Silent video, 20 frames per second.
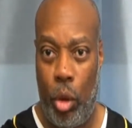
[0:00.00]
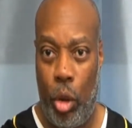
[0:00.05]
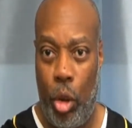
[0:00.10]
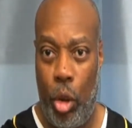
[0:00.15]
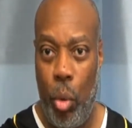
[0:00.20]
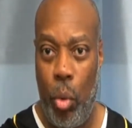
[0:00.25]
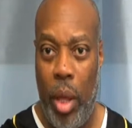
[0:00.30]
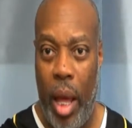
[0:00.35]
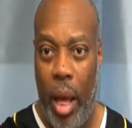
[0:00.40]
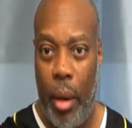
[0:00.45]

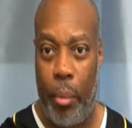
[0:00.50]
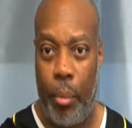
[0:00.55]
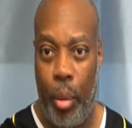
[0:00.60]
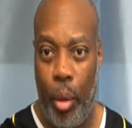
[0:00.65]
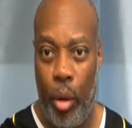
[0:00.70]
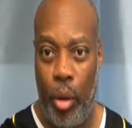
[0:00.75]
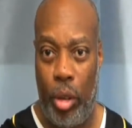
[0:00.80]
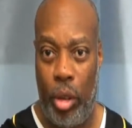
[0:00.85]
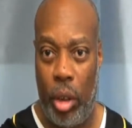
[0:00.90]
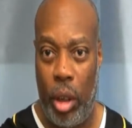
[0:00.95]
to that
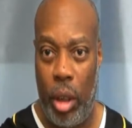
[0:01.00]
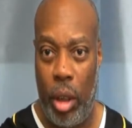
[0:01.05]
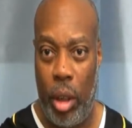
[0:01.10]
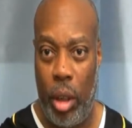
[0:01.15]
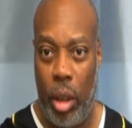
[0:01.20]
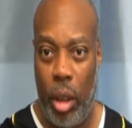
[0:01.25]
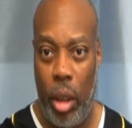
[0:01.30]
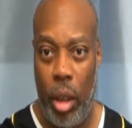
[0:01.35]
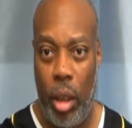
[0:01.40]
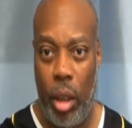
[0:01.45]

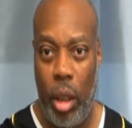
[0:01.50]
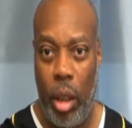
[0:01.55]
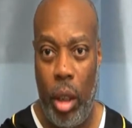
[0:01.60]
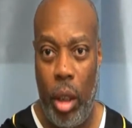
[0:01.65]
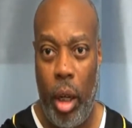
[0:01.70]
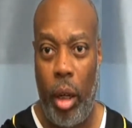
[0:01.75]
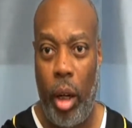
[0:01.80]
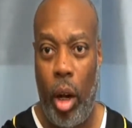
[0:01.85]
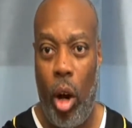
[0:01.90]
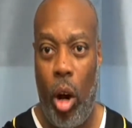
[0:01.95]
person
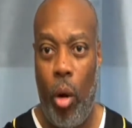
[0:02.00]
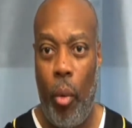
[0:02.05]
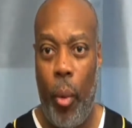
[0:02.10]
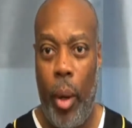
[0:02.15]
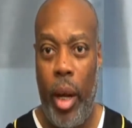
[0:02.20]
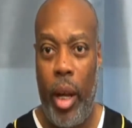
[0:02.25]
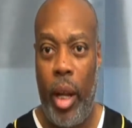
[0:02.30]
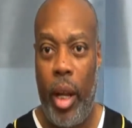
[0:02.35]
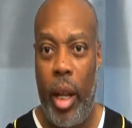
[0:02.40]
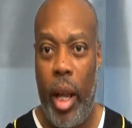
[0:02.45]
that
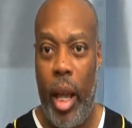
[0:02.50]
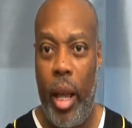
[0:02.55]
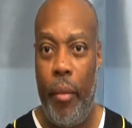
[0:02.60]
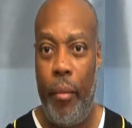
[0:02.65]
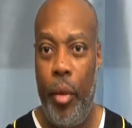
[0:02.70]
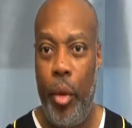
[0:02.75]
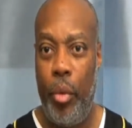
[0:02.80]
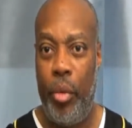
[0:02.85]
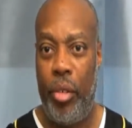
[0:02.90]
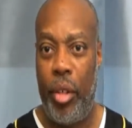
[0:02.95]
already
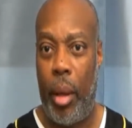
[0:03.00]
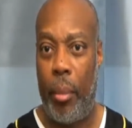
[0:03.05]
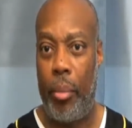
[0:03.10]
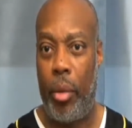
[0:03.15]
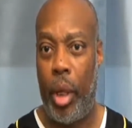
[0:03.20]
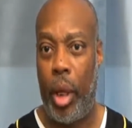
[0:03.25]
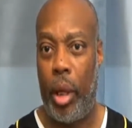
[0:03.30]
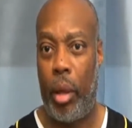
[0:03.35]
gave you something.